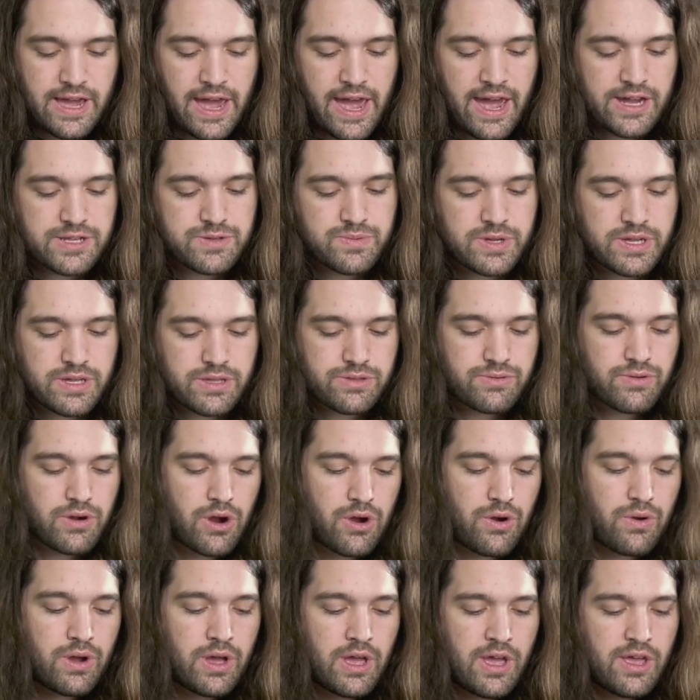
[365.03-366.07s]
act. We can
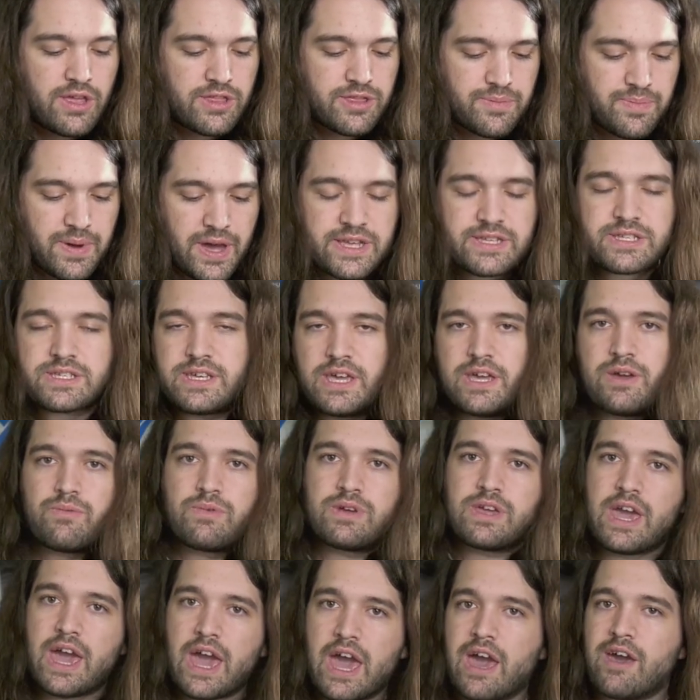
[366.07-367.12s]
throw the best kit
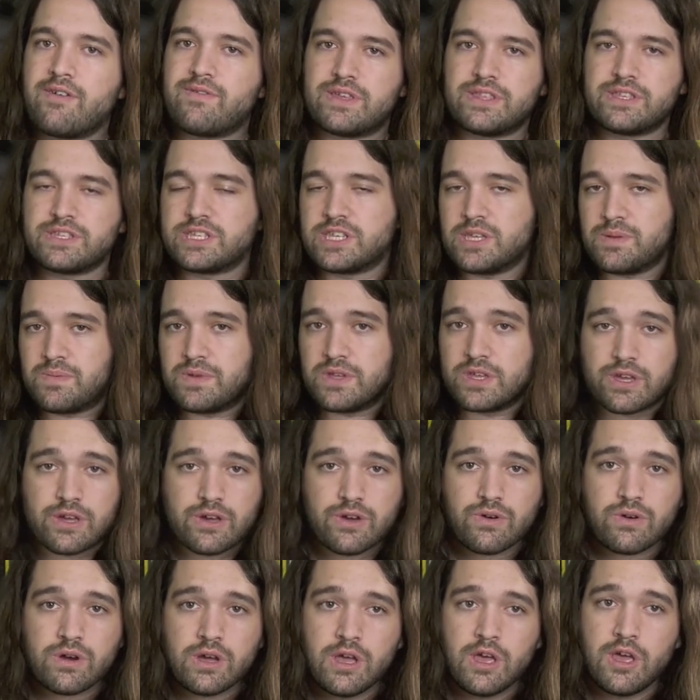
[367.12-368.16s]
we have at the C P
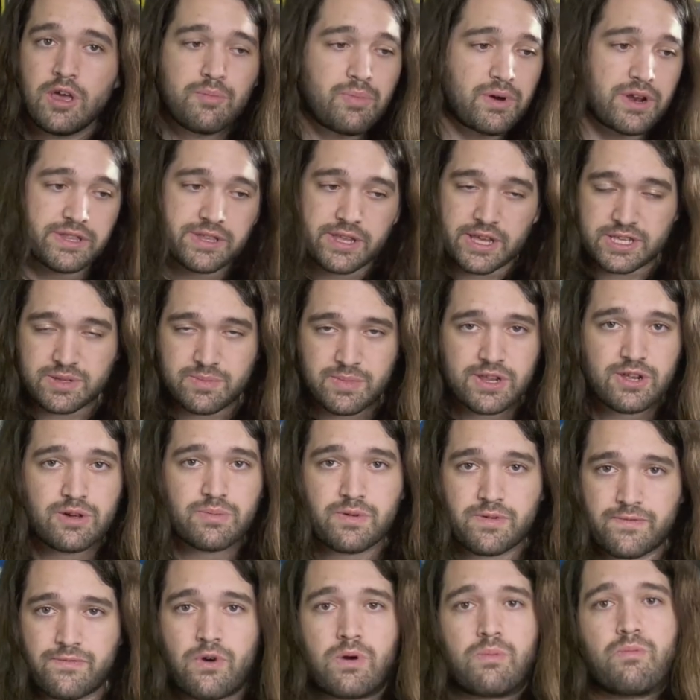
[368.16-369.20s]
U, but it doesn't mean it'll
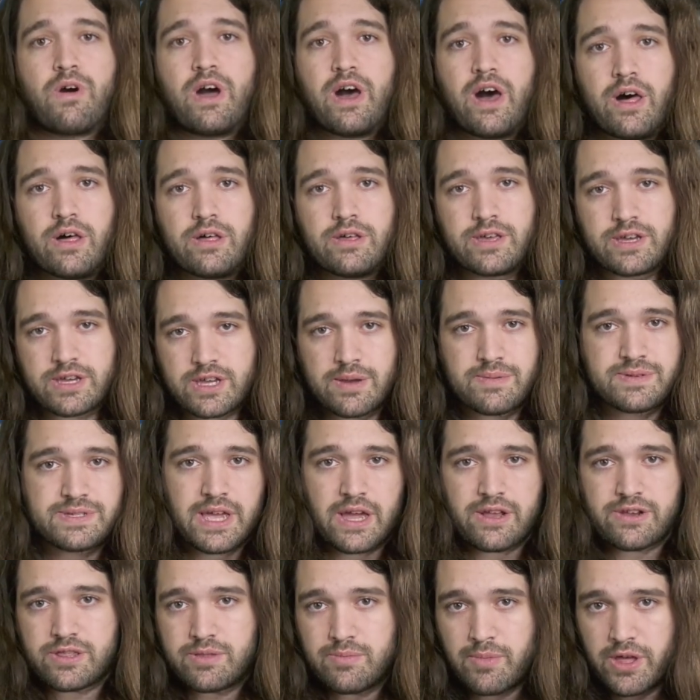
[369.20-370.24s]
perform well. It comes
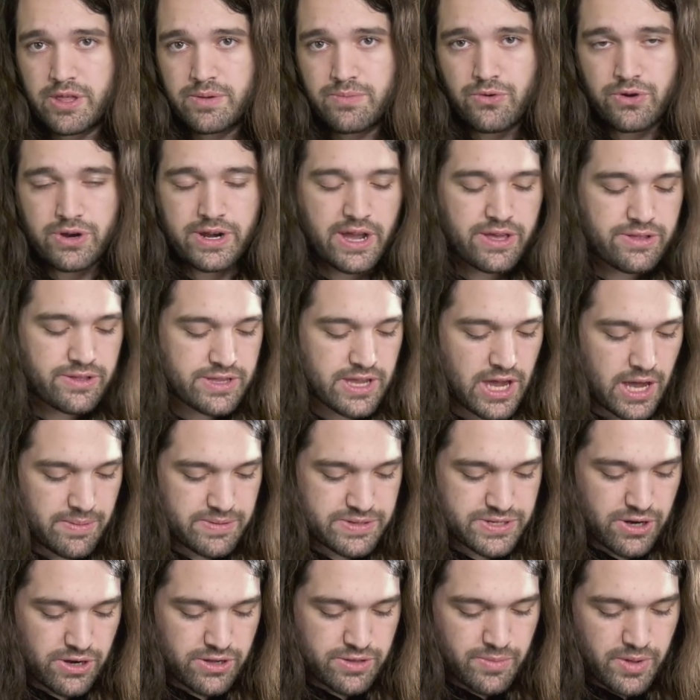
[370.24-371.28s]
down to the motherboard and how the
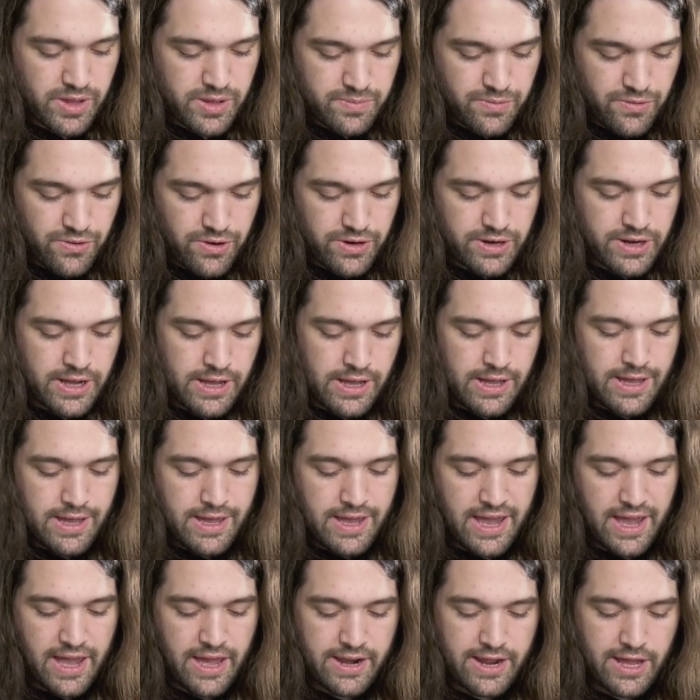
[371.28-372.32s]
timings are on the motherboard
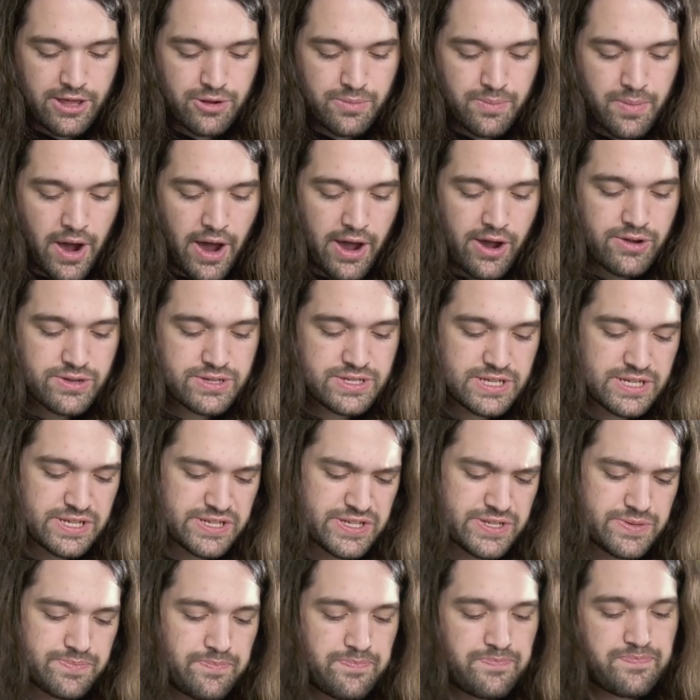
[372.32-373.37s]
and how their BIOS
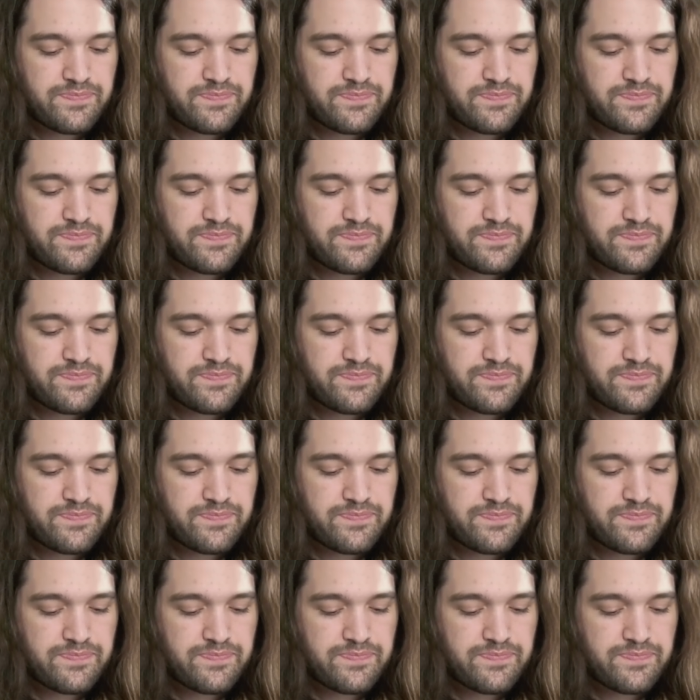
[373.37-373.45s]
is